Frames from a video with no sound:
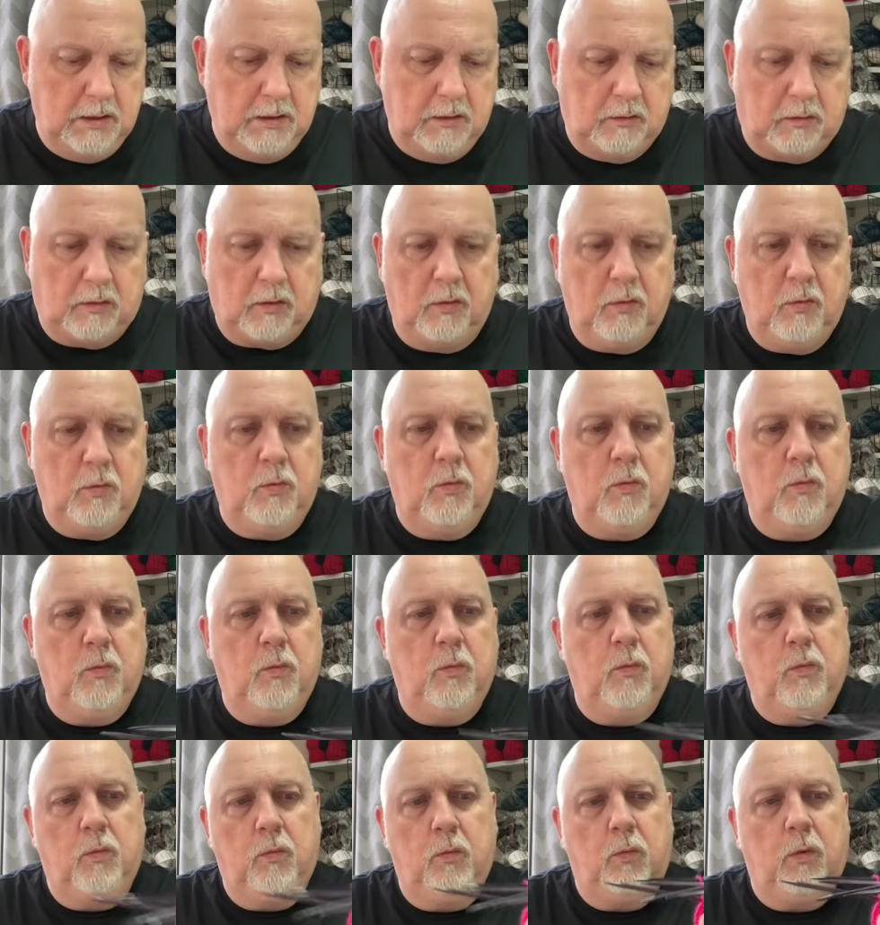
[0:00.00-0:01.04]
So
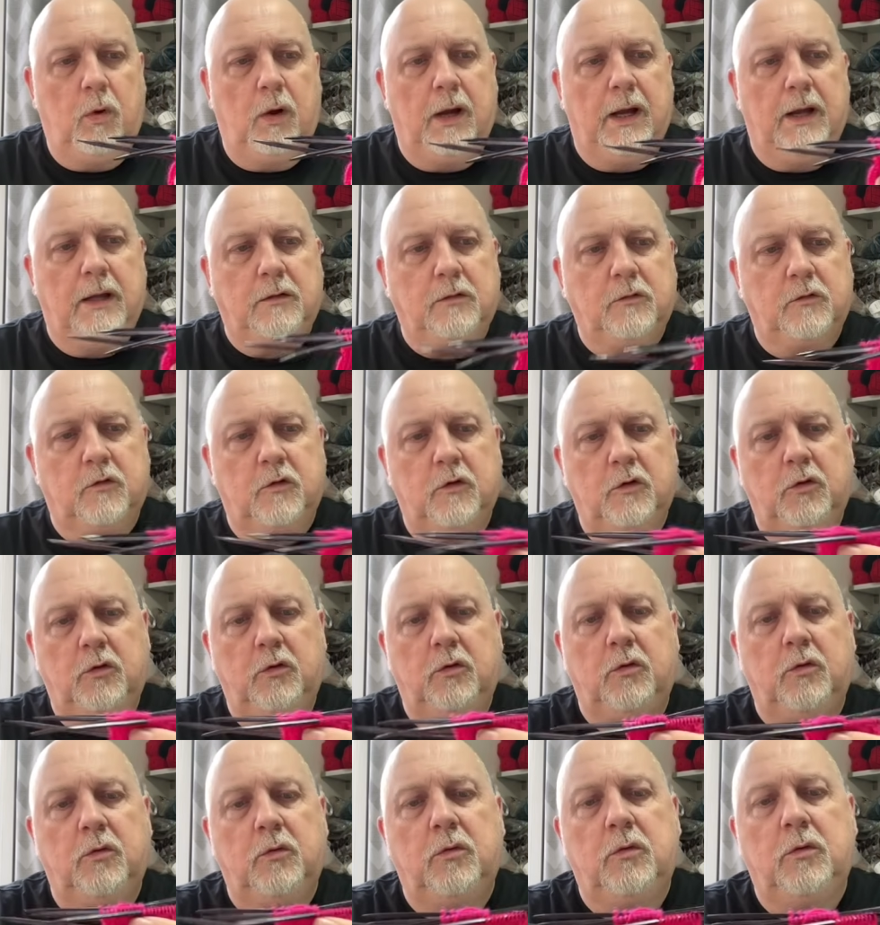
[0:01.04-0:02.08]
what I'll
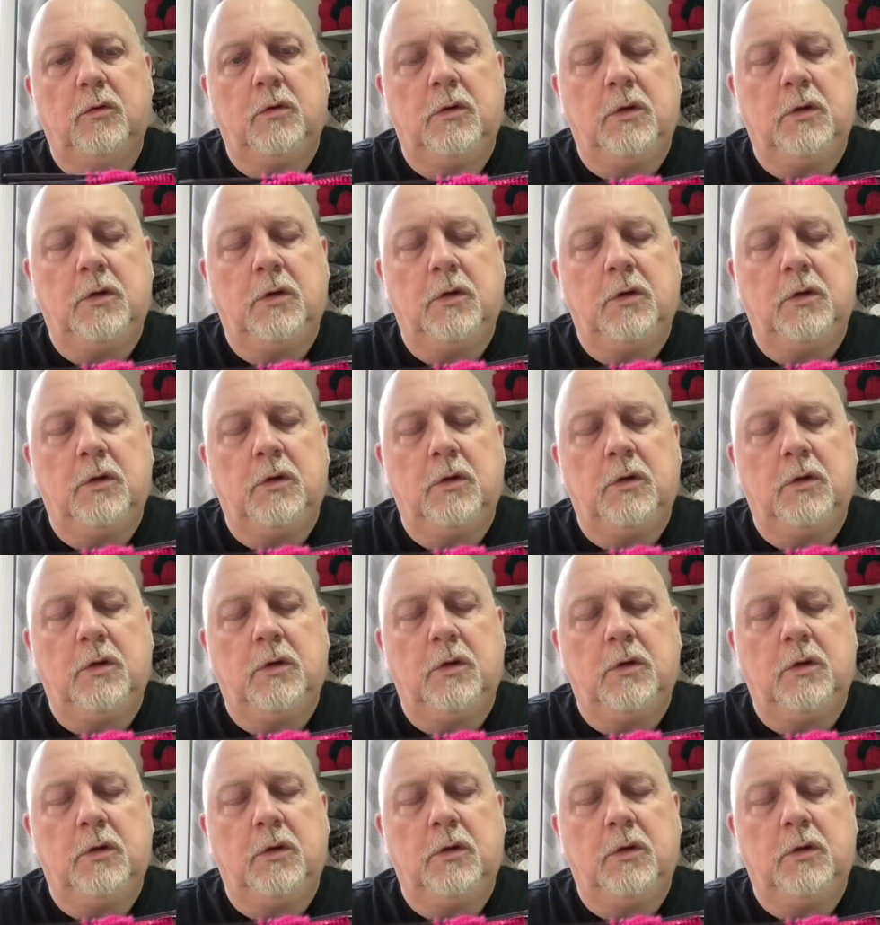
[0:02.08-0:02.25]
do,